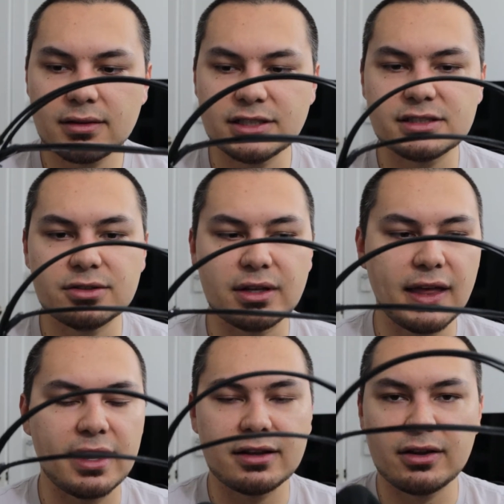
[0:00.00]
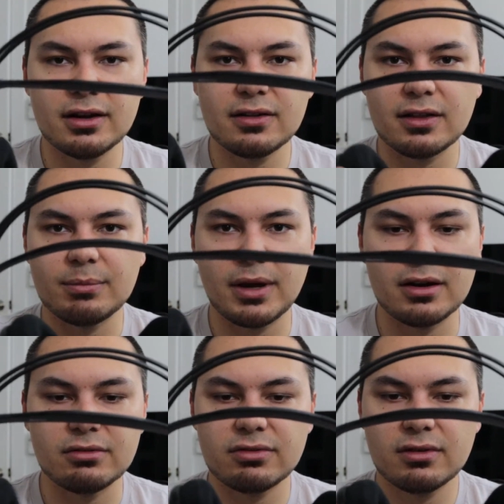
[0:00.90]
just doing that, you hear the
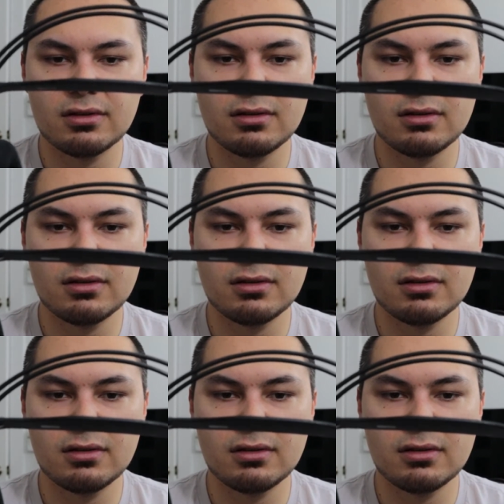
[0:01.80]
amount of